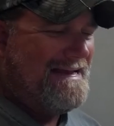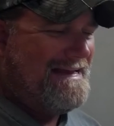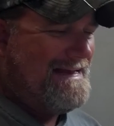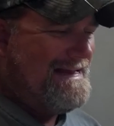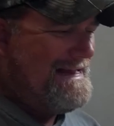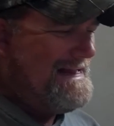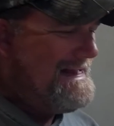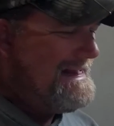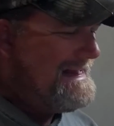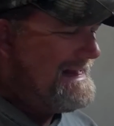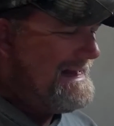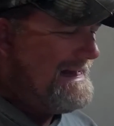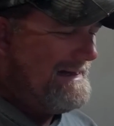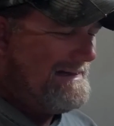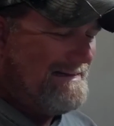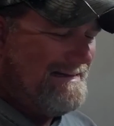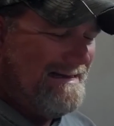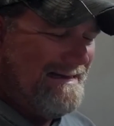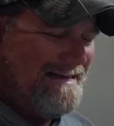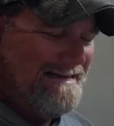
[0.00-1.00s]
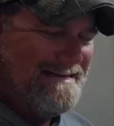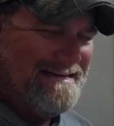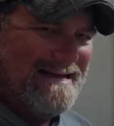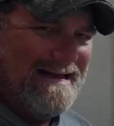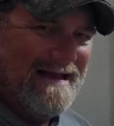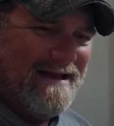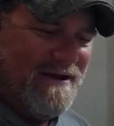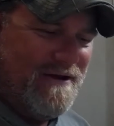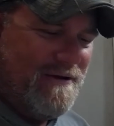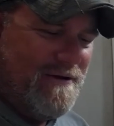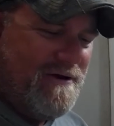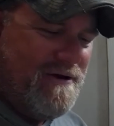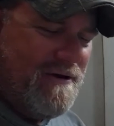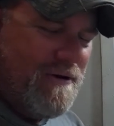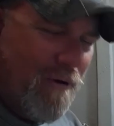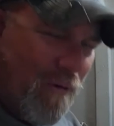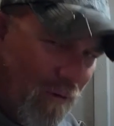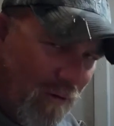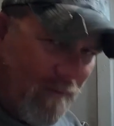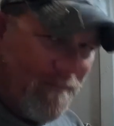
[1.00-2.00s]
They got these
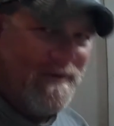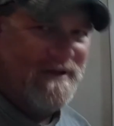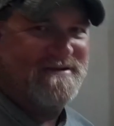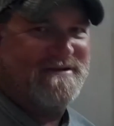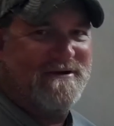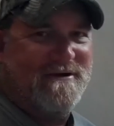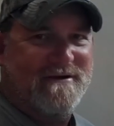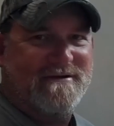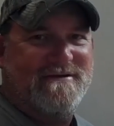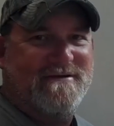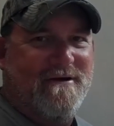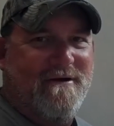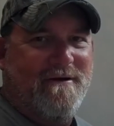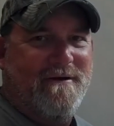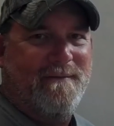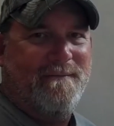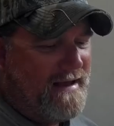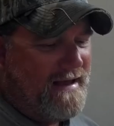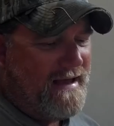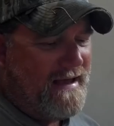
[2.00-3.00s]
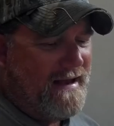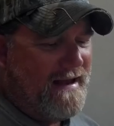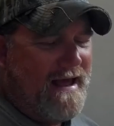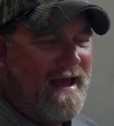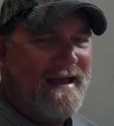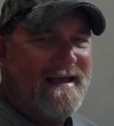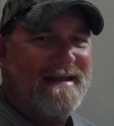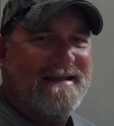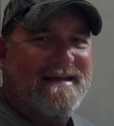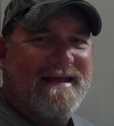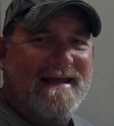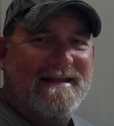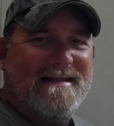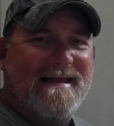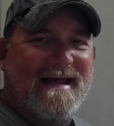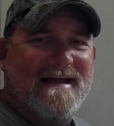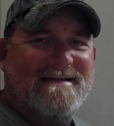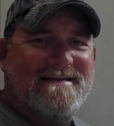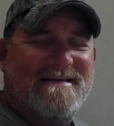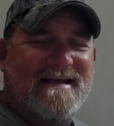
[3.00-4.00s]
enormous hooks on them. And I could take
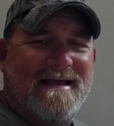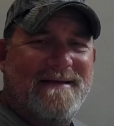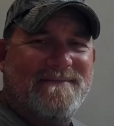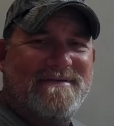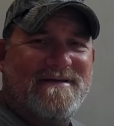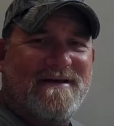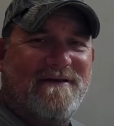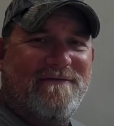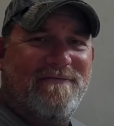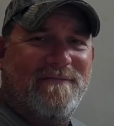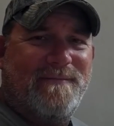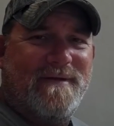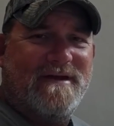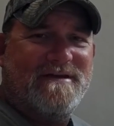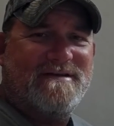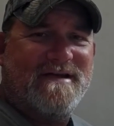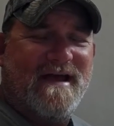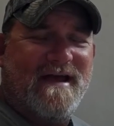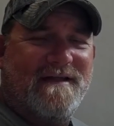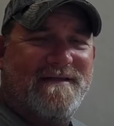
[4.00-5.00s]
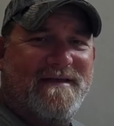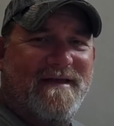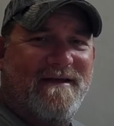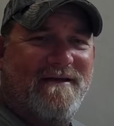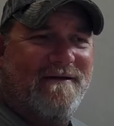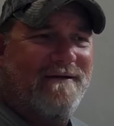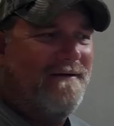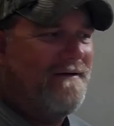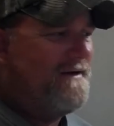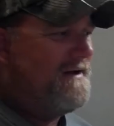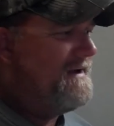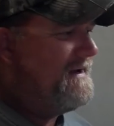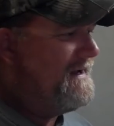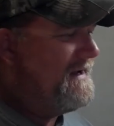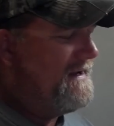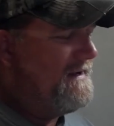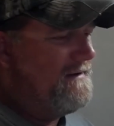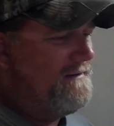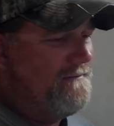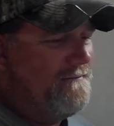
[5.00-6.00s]
that same son of a bitch out there
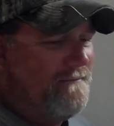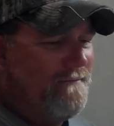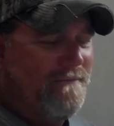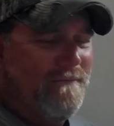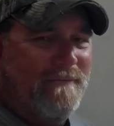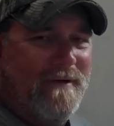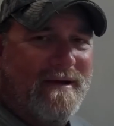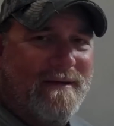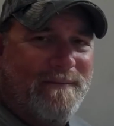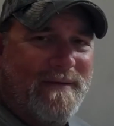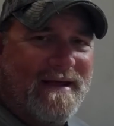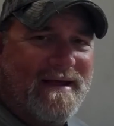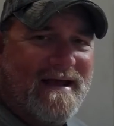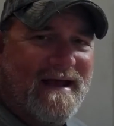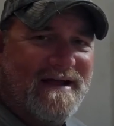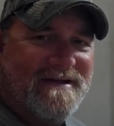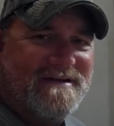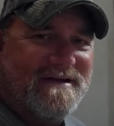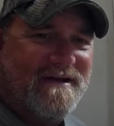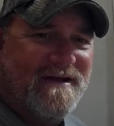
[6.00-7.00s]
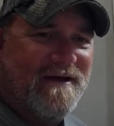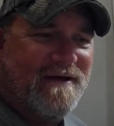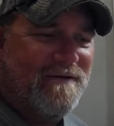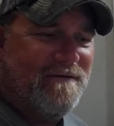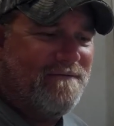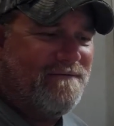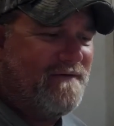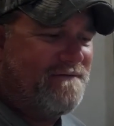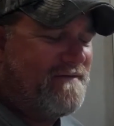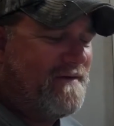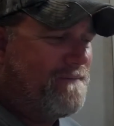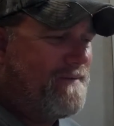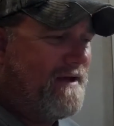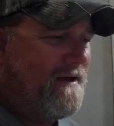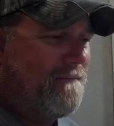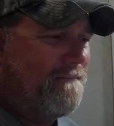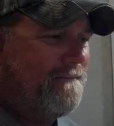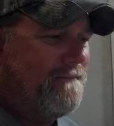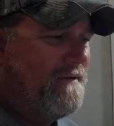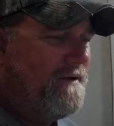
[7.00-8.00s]
and we could be catching
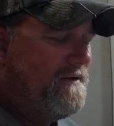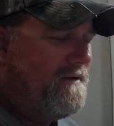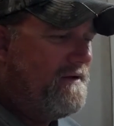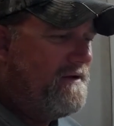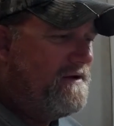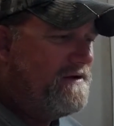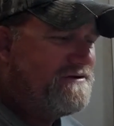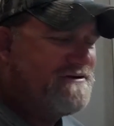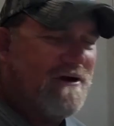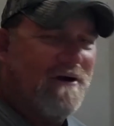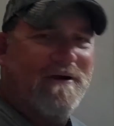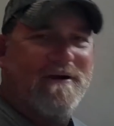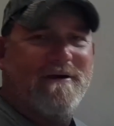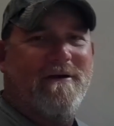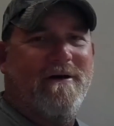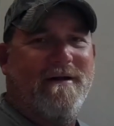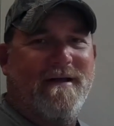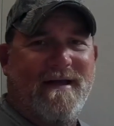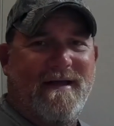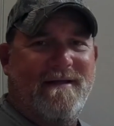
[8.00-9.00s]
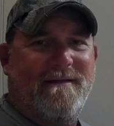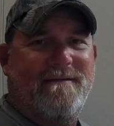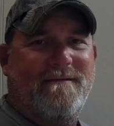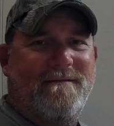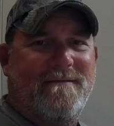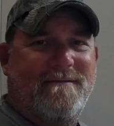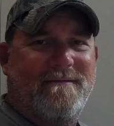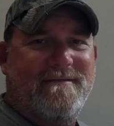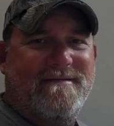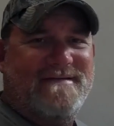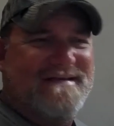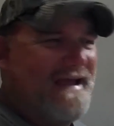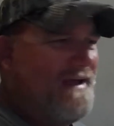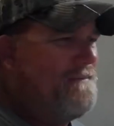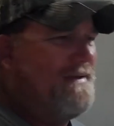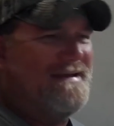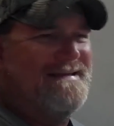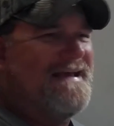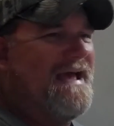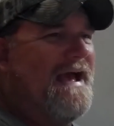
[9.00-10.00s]
150-pound shark on that.
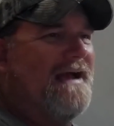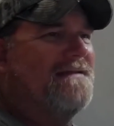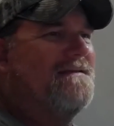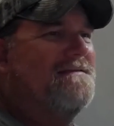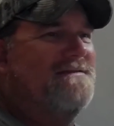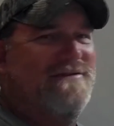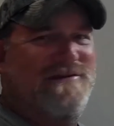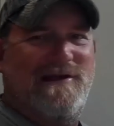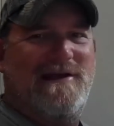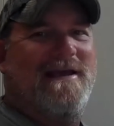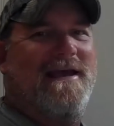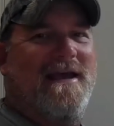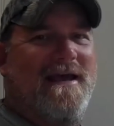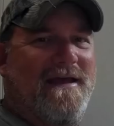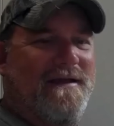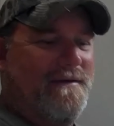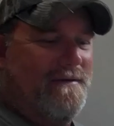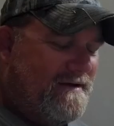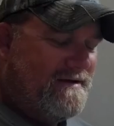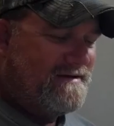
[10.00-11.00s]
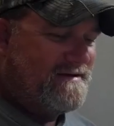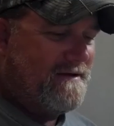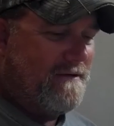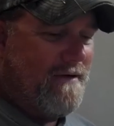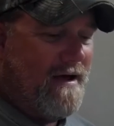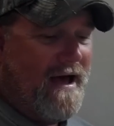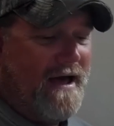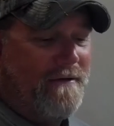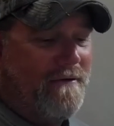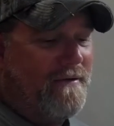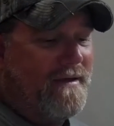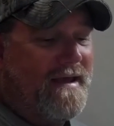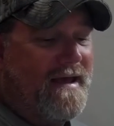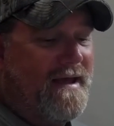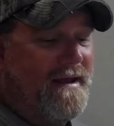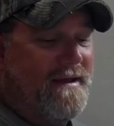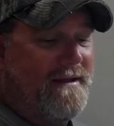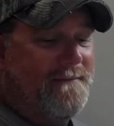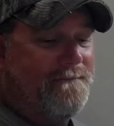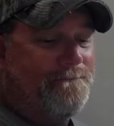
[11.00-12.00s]
Same exact jig head. So I don't
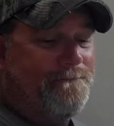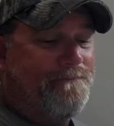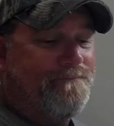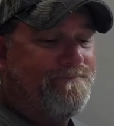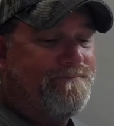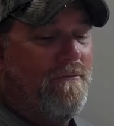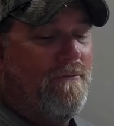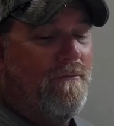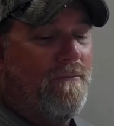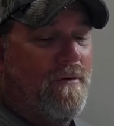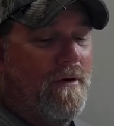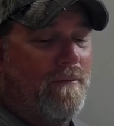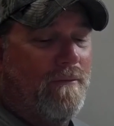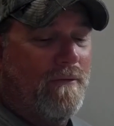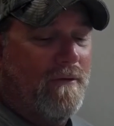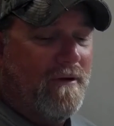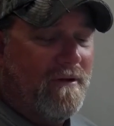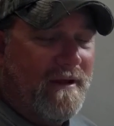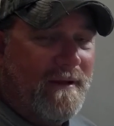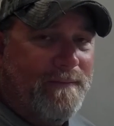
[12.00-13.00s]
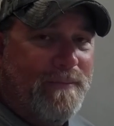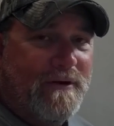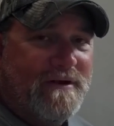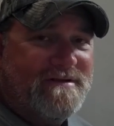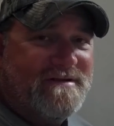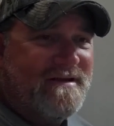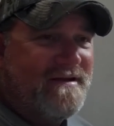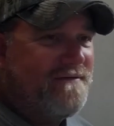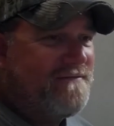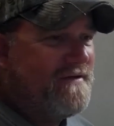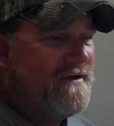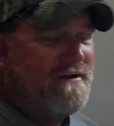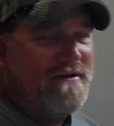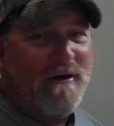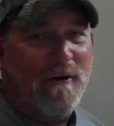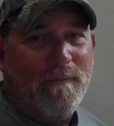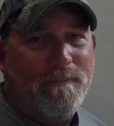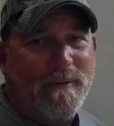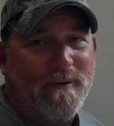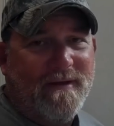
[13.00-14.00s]
get it. What really puts it, if you
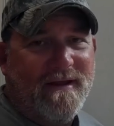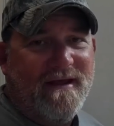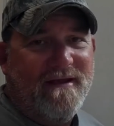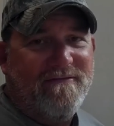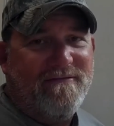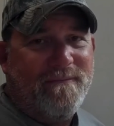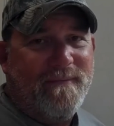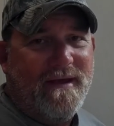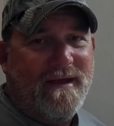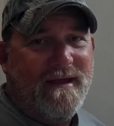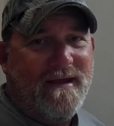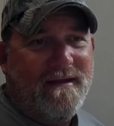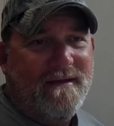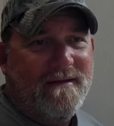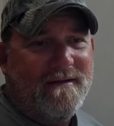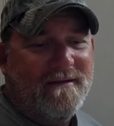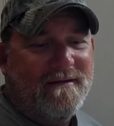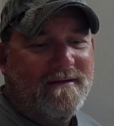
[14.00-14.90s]
don't believe me,